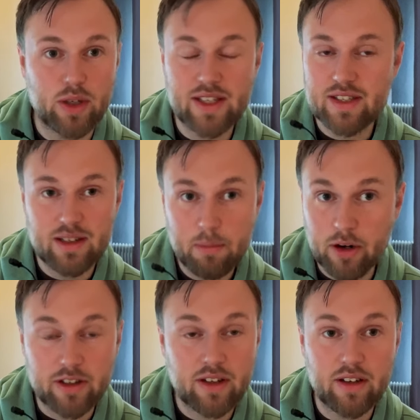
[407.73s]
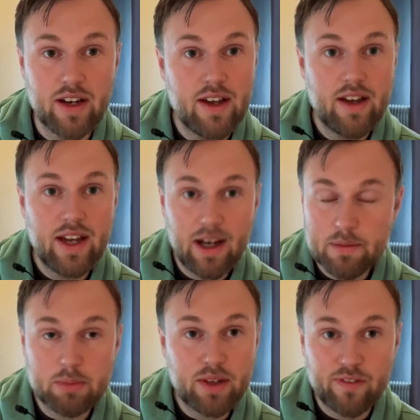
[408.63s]
What is it a partner
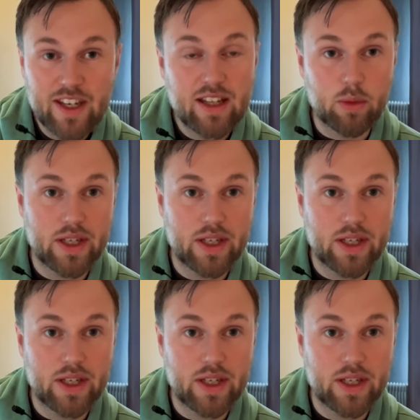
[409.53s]
helps me feel?